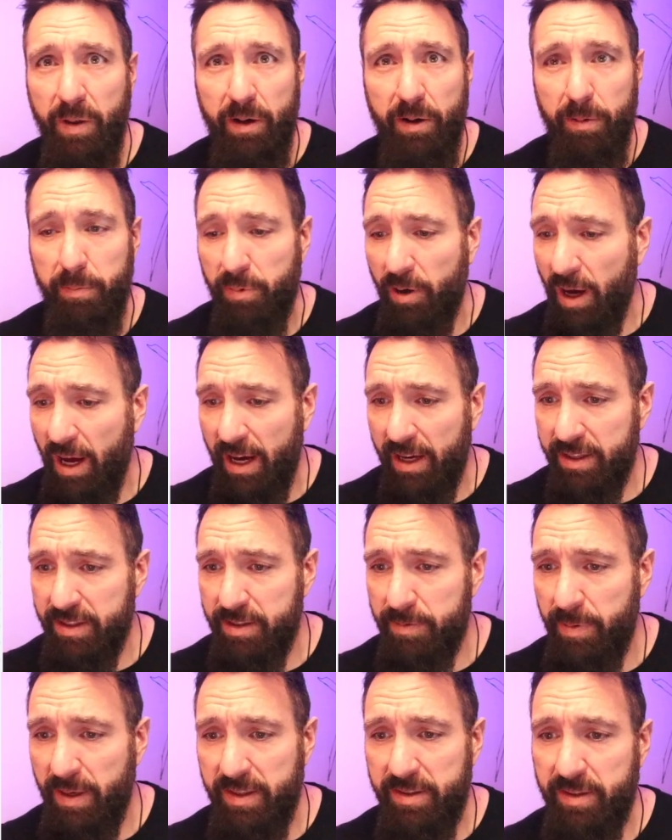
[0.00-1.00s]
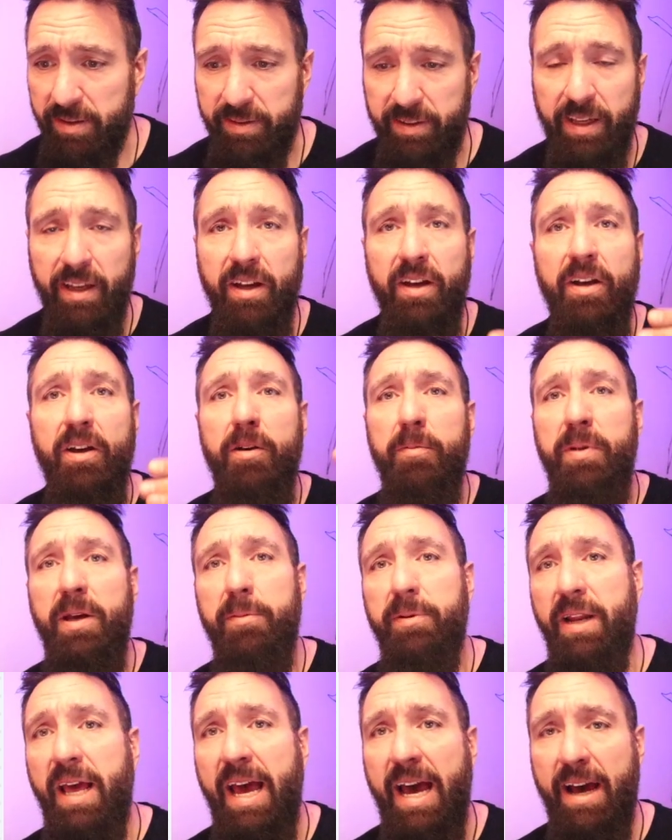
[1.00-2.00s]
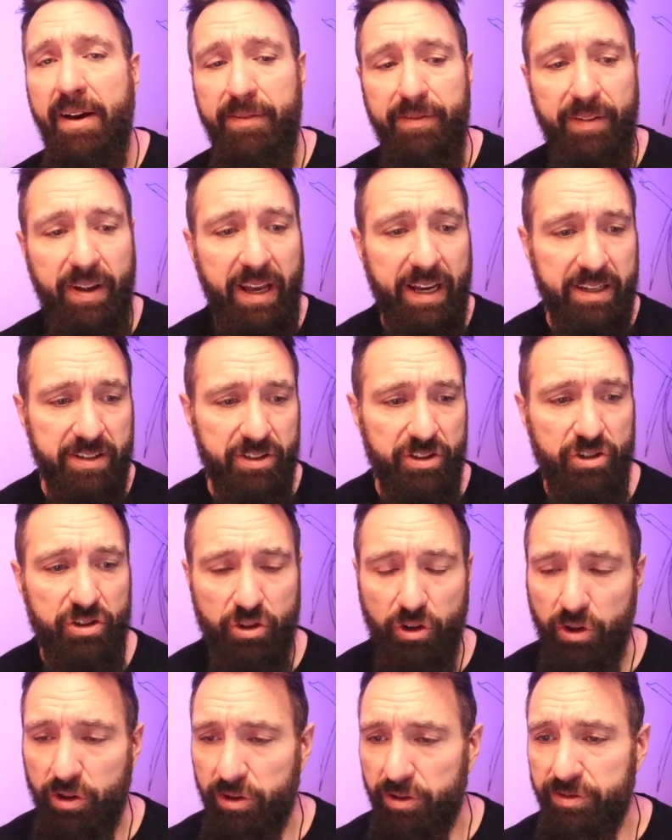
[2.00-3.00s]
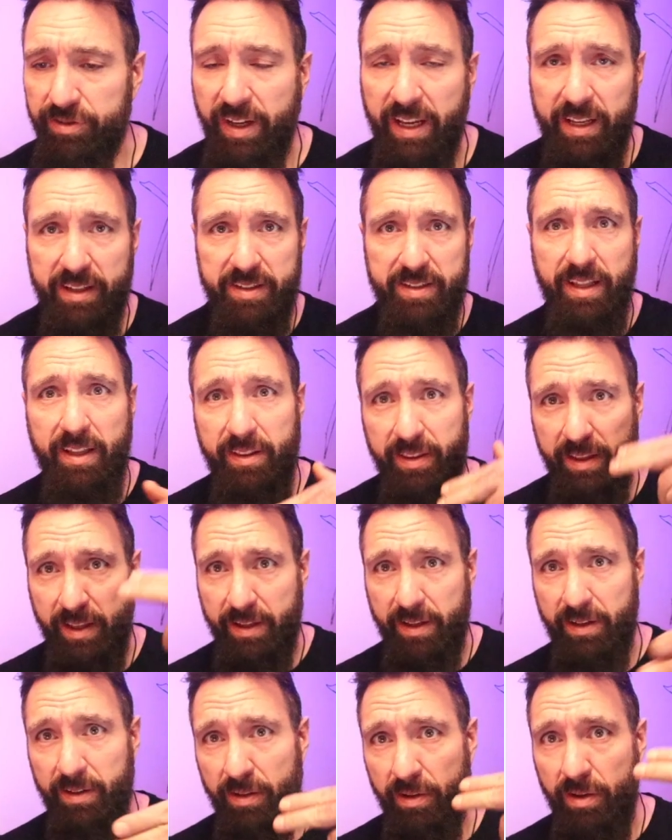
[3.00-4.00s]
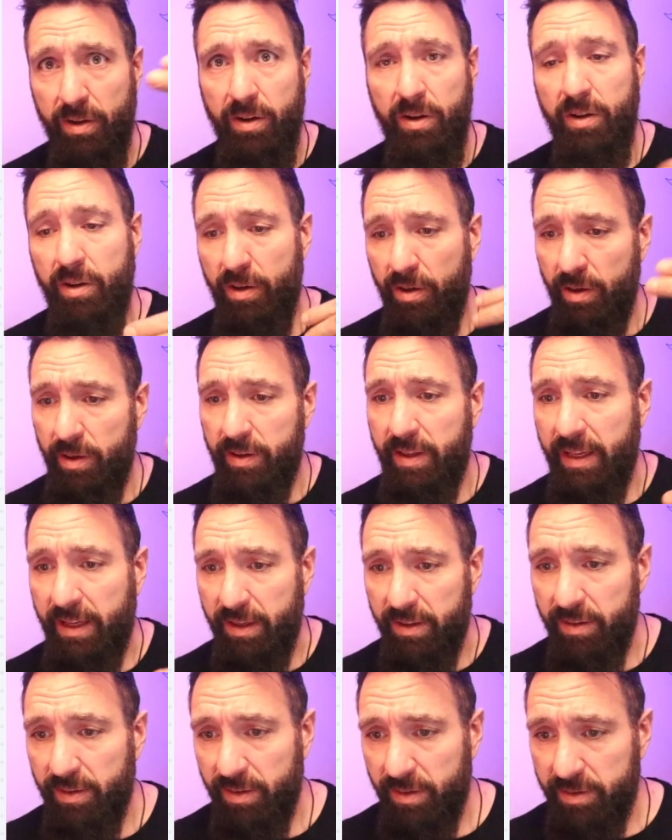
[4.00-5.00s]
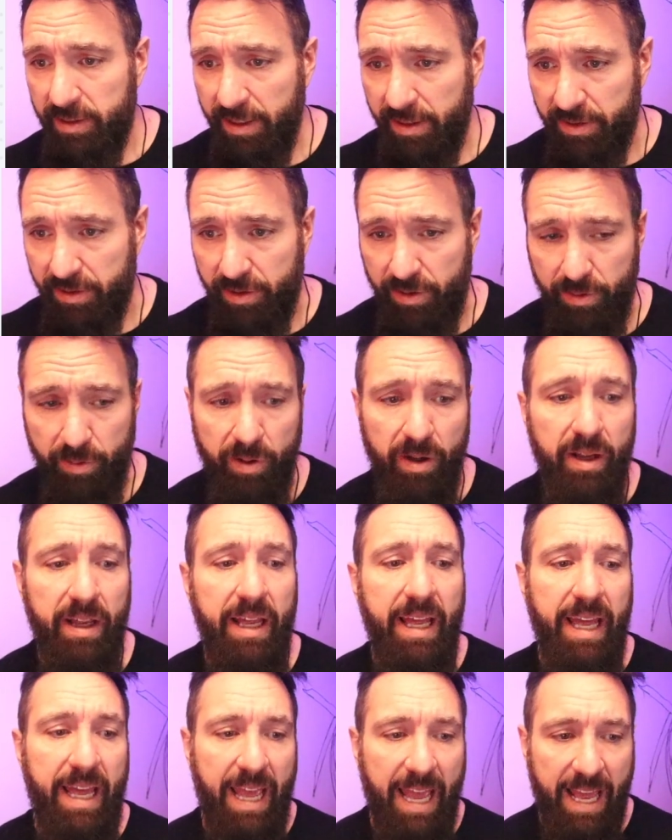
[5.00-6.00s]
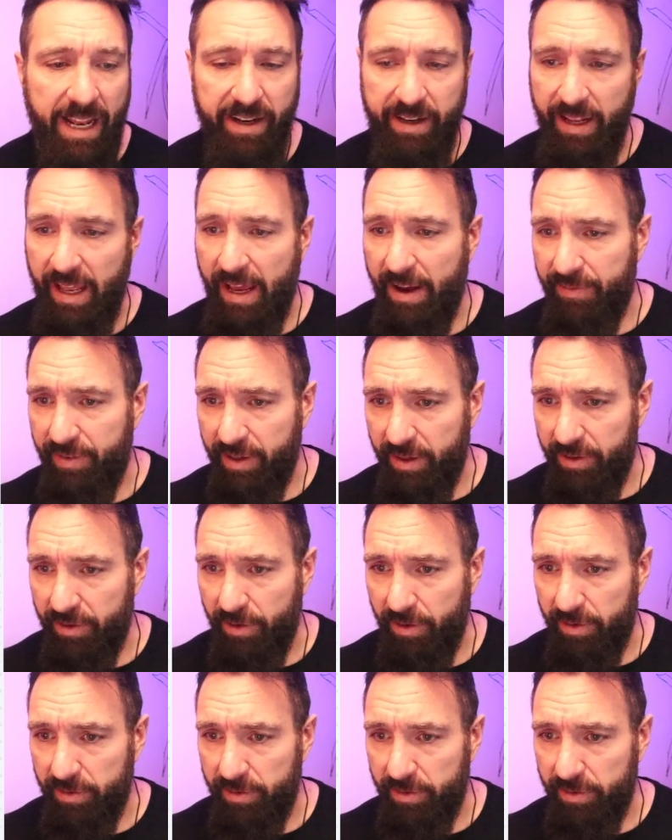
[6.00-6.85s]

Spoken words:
blogs, is basically be able to have external links that they can click to, and having internal